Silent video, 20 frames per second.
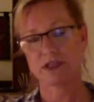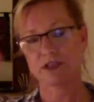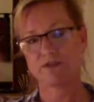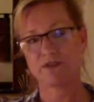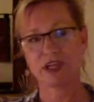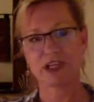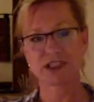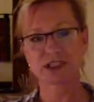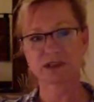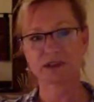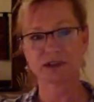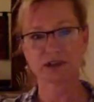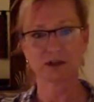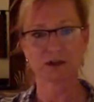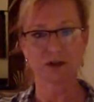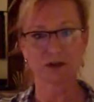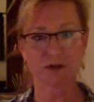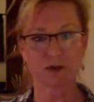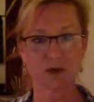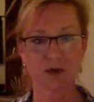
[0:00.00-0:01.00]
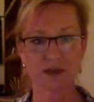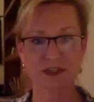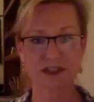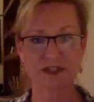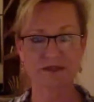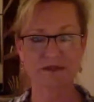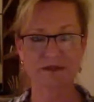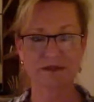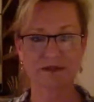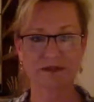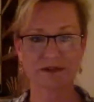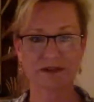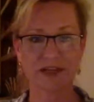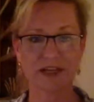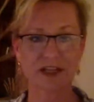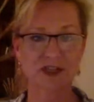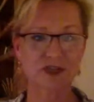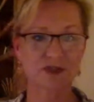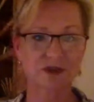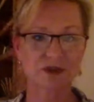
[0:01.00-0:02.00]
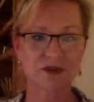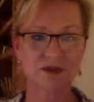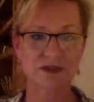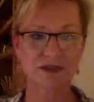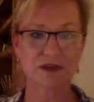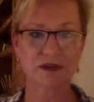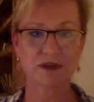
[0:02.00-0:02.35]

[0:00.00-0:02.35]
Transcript: advanced clinical course lectures,